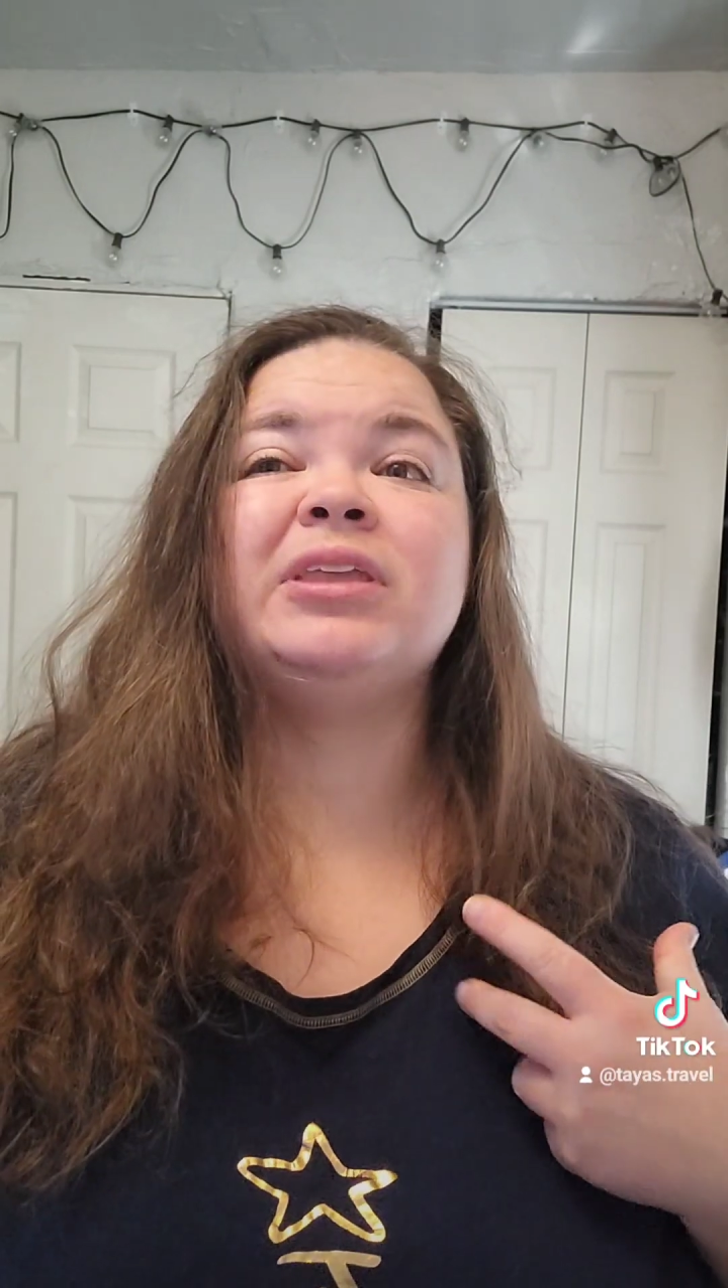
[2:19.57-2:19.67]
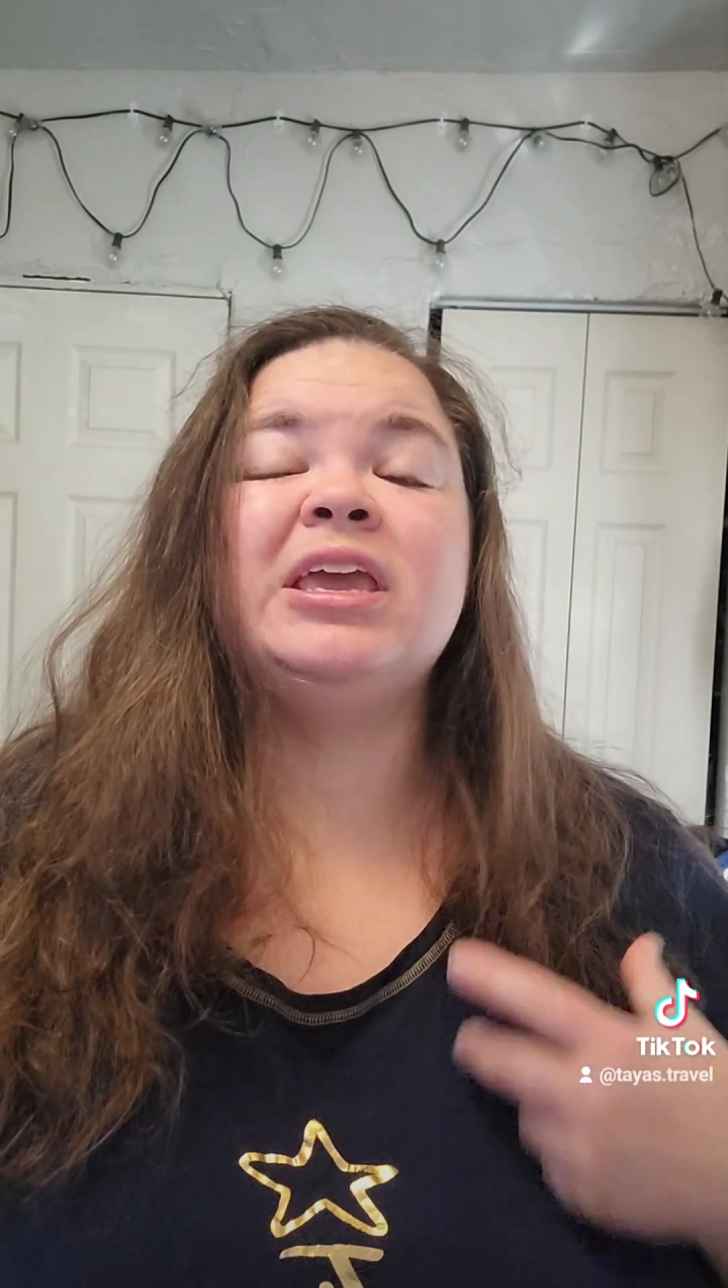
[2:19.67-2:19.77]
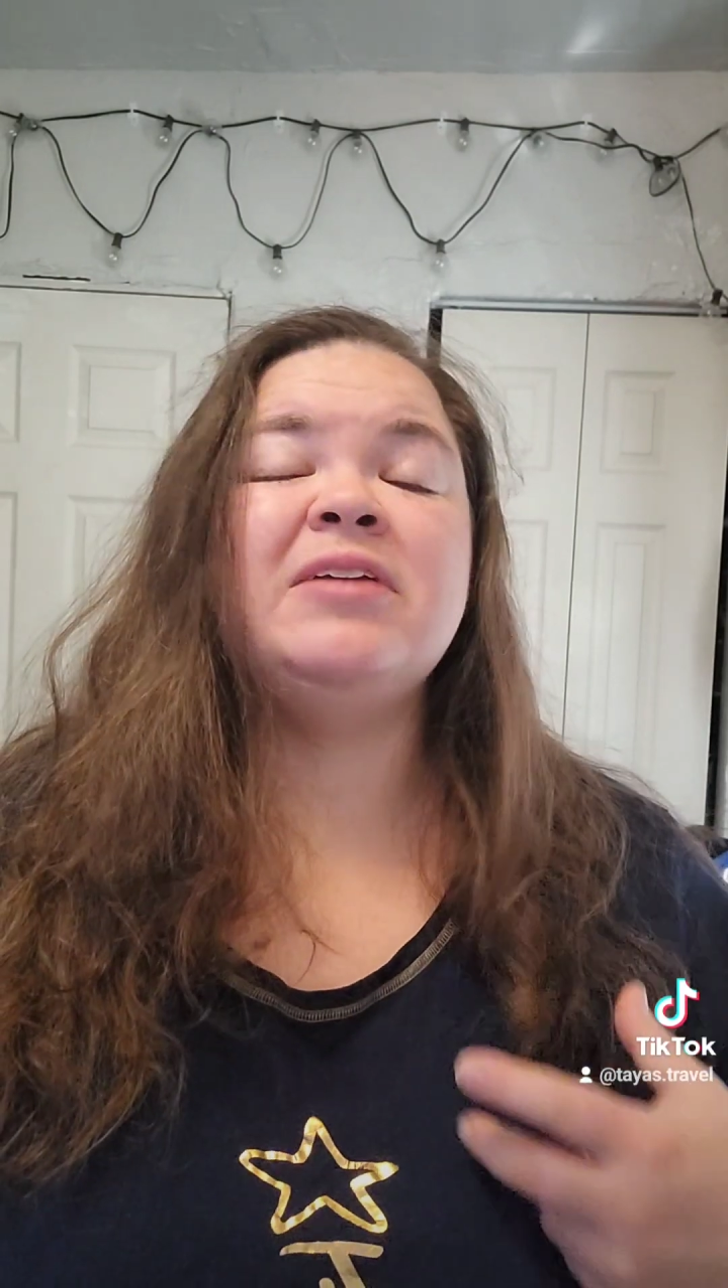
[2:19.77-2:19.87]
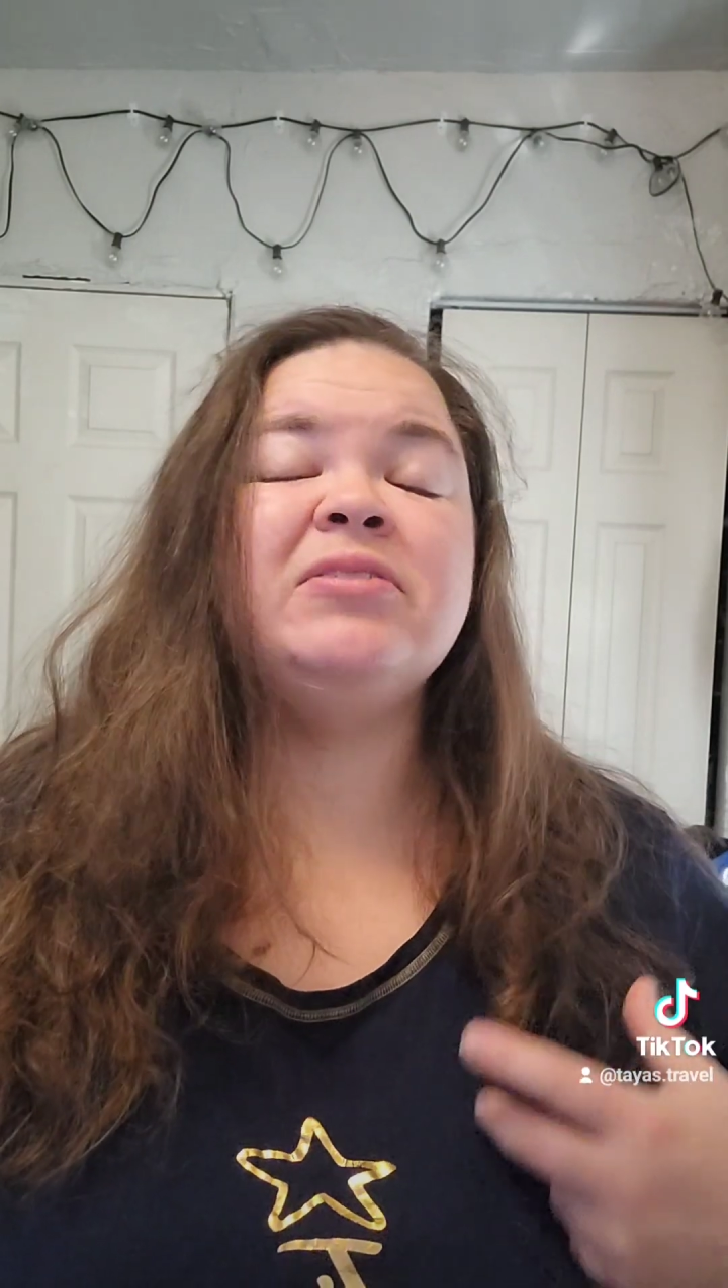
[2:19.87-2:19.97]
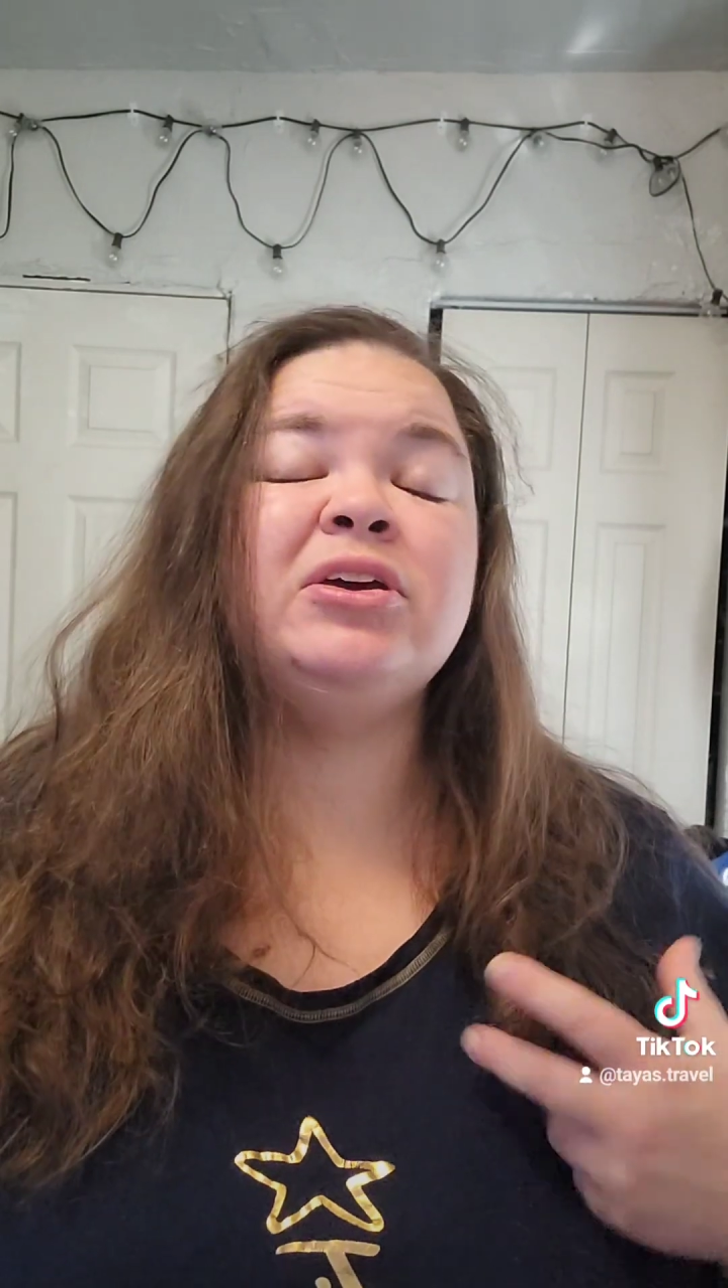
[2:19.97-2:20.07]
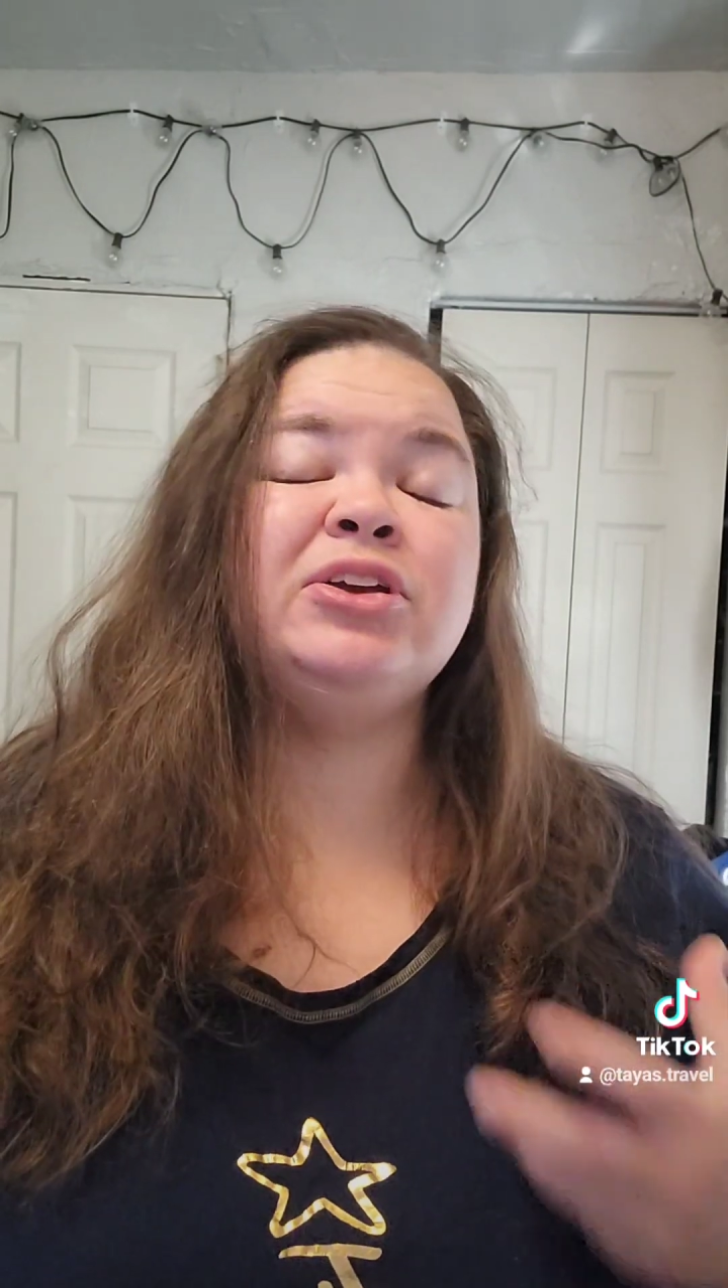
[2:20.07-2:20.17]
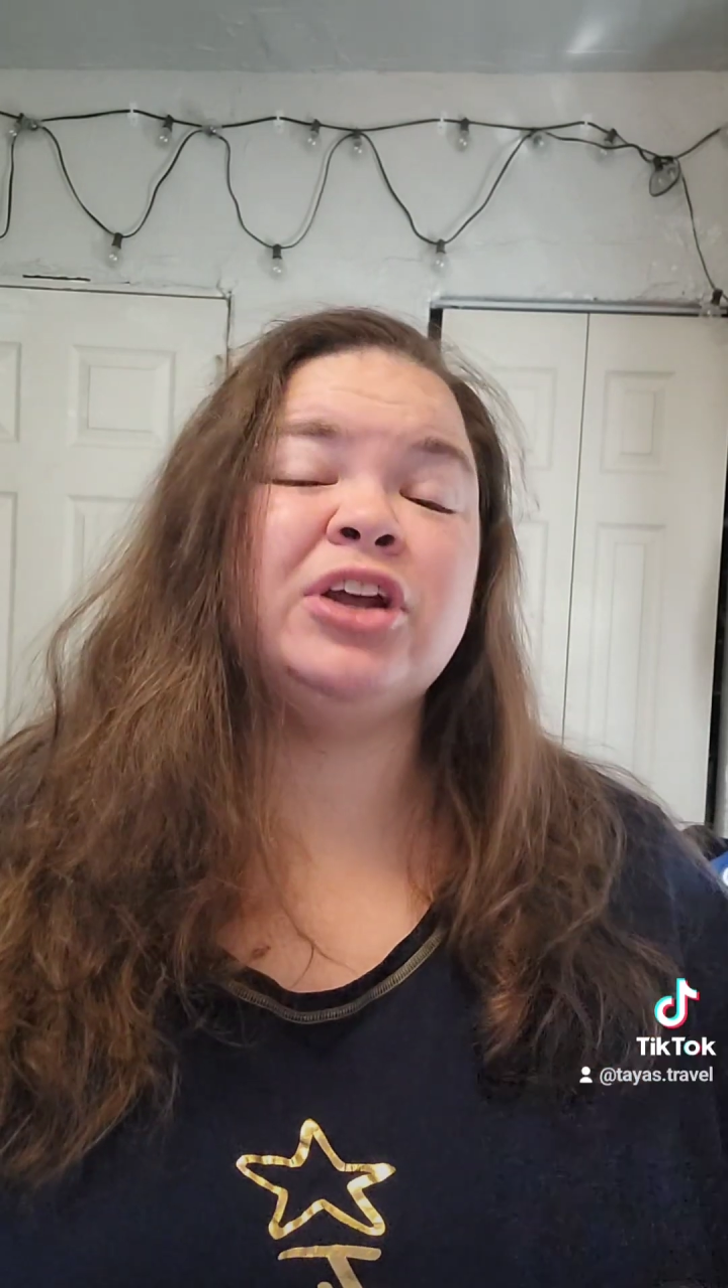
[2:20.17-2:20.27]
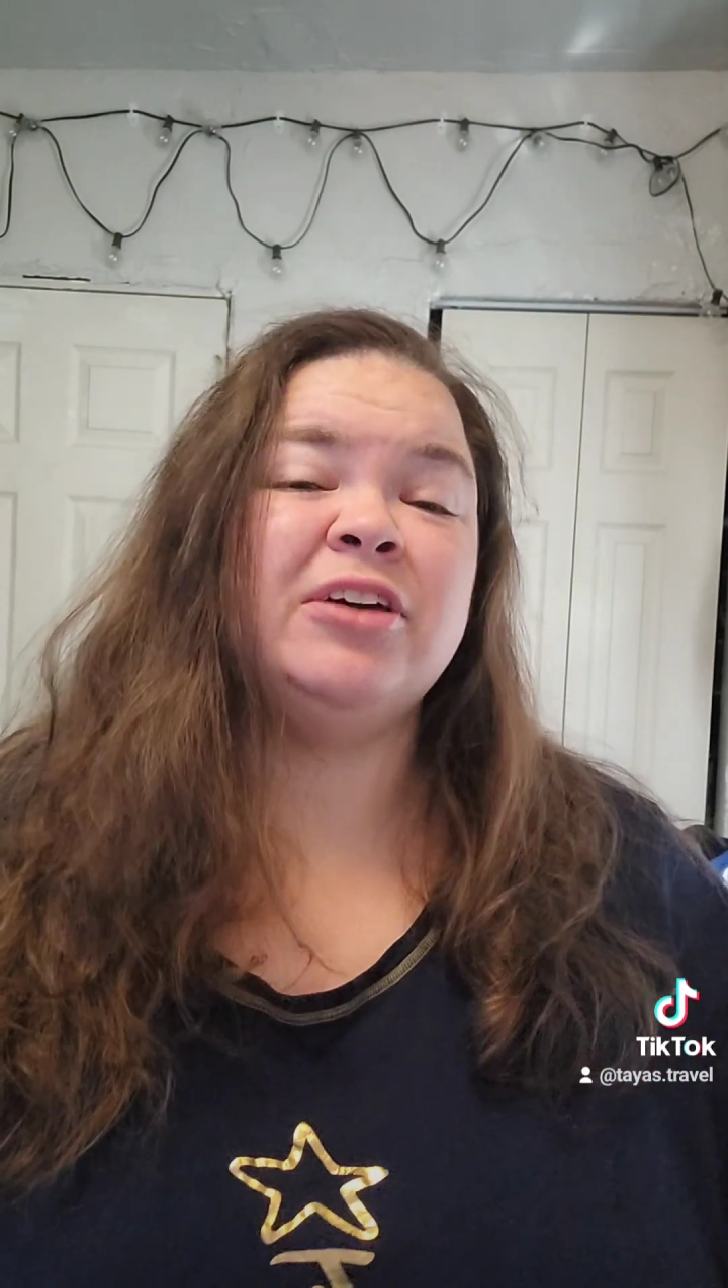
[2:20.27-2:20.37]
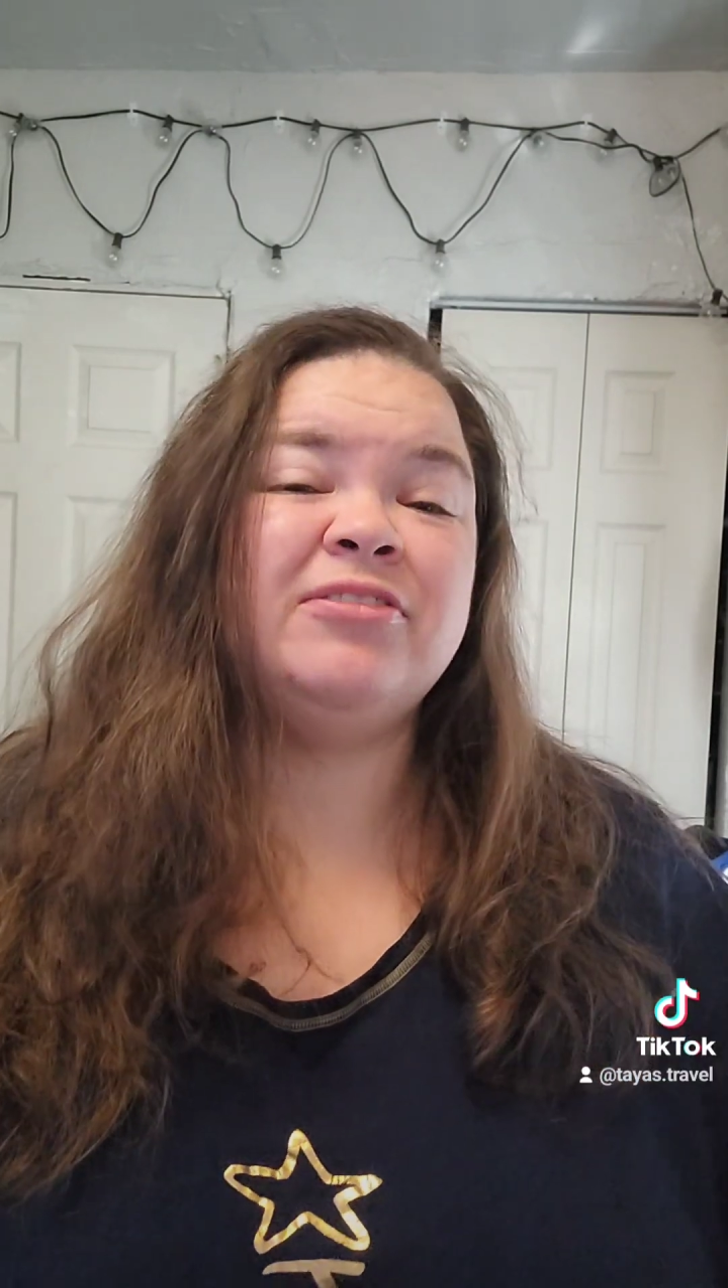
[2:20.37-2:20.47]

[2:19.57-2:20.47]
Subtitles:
even though you're going to